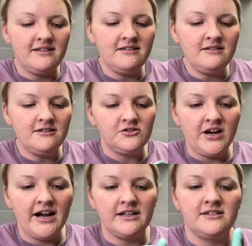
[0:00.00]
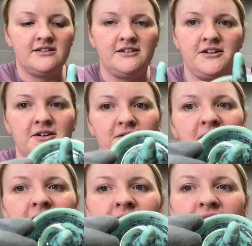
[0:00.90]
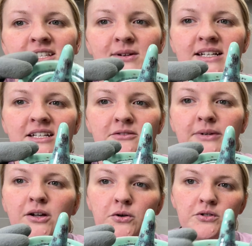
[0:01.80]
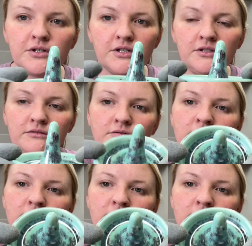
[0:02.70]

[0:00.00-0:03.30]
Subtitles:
Dragonstone. So I did a ring holder,